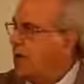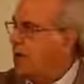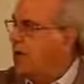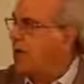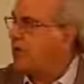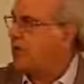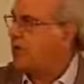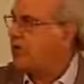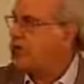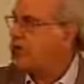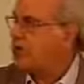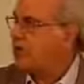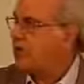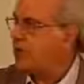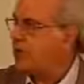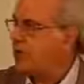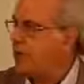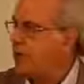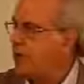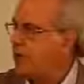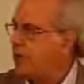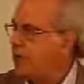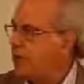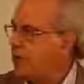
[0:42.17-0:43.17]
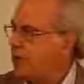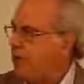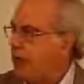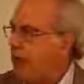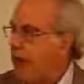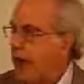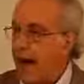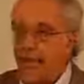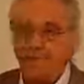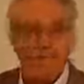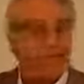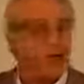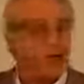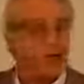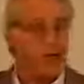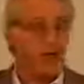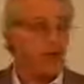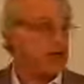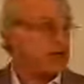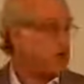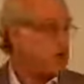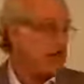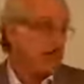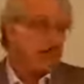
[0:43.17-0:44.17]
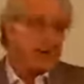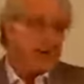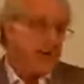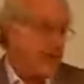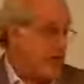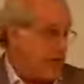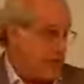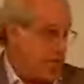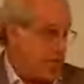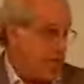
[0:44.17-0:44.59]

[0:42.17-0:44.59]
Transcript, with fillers: of distributing. I'm not going to give you the